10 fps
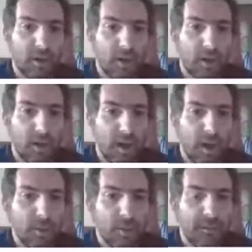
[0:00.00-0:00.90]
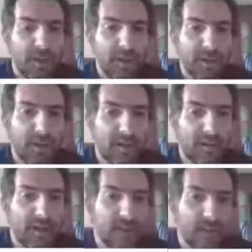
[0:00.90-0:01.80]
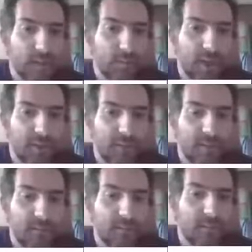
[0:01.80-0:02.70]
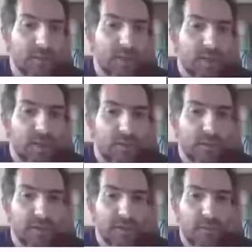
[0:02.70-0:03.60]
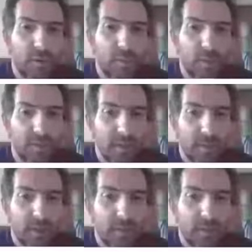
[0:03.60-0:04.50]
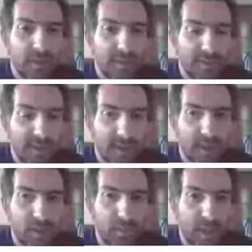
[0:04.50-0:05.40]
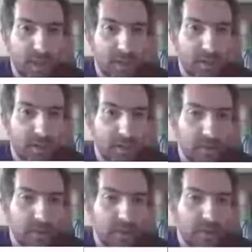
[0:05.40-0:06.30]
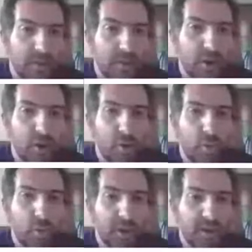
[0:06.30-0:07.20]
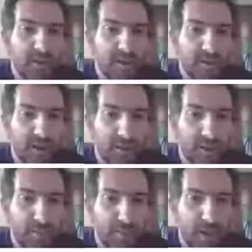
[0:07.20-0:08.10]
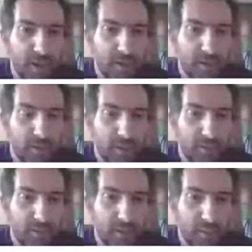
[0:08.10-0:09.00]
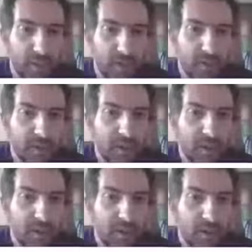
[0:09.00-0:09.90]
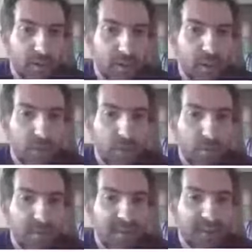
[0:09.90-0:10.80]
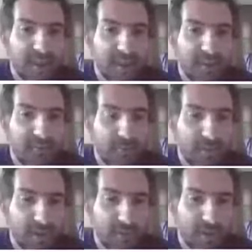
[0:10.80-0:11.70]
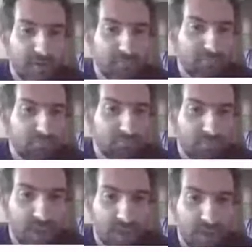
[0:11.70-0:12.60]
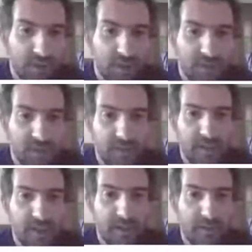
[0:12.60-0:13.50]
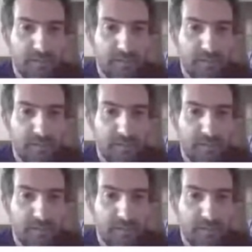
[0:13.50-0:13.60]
How do you fight accidental complexity? First and foremost, you need to understand the domain. Know what is the essential part of the complexity so that you don't mistake it for something that is just accidental.